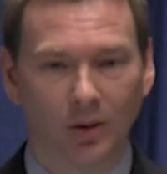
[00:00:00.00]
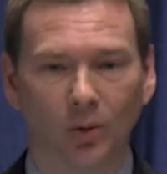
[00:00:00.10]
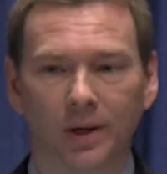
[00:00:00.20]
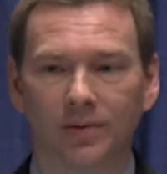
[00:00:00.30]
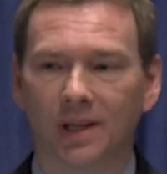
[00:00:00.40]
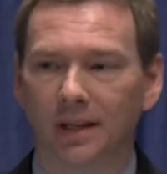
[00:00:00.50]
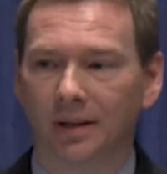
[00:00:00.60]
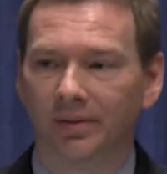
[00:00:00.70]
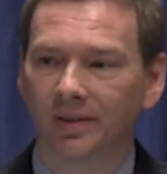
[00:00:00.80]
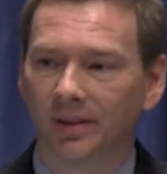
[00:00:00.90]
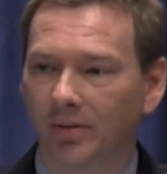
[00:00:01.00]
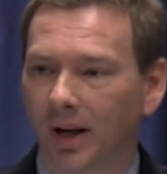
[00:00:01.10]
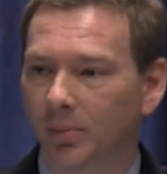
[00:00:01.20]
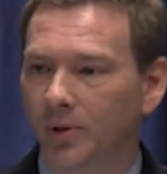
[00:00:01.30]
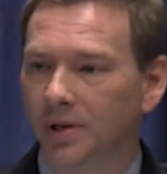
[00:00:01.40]
we've seen a
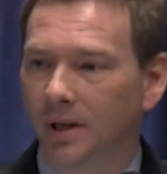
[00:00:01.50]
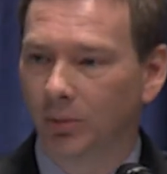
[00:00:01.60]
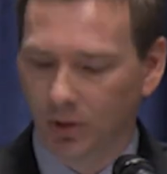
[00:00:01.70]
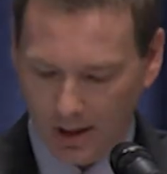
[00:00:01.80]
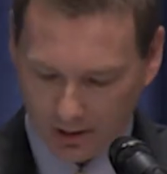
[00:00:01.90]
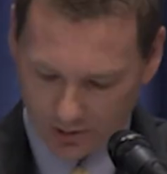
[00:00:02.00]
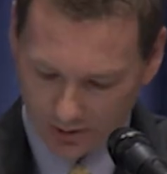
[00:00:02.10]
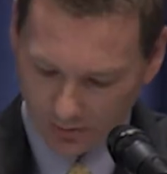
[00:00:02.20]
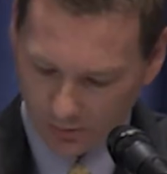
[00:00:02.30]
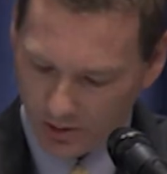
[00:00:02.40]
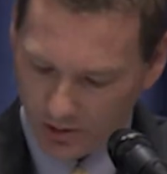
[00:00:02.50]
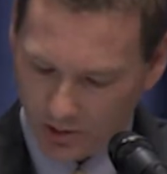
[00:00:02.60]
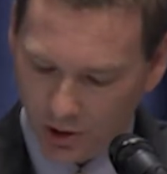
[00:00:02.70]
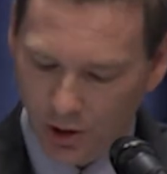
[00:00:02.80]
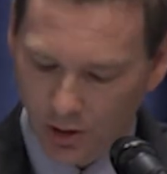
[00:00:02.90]
55% reduction, which
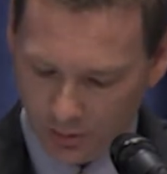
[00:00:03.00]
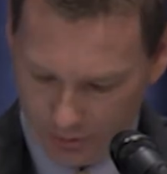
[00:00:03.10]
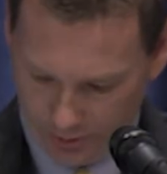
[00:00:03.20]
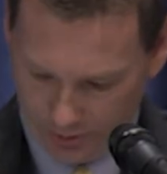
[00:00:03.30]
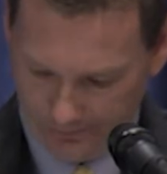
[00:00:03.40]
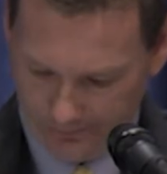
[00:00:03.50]
is huge.